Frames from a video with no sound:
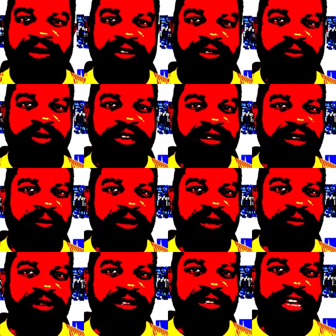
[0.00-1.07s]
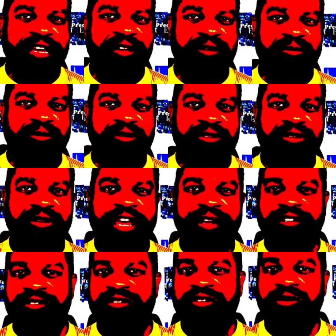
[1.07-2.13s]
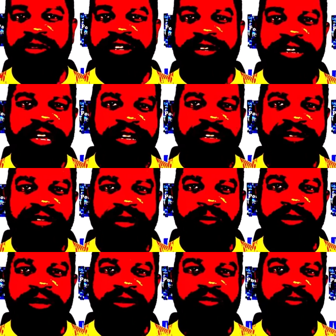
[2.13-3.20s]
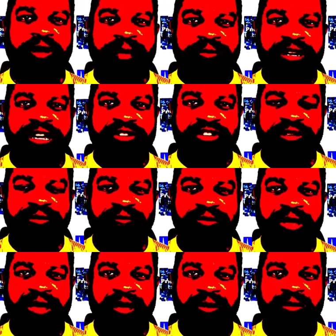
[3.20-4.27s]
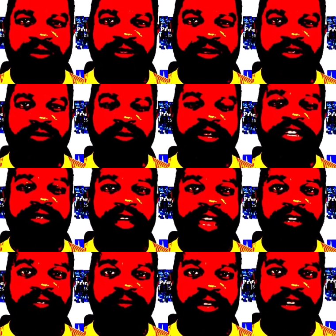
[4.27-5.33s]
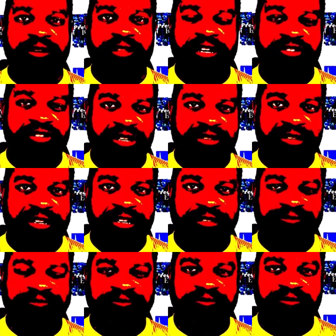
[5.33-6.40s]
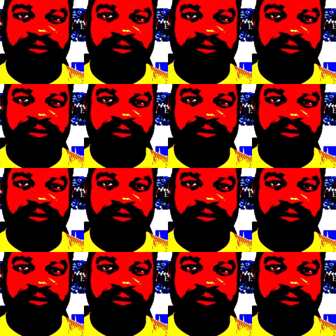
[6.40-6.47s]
Are you picking up when I'm putting down? You like these golden nuggets that we are dropping at you? Well, if you do, please like the video that you just seen.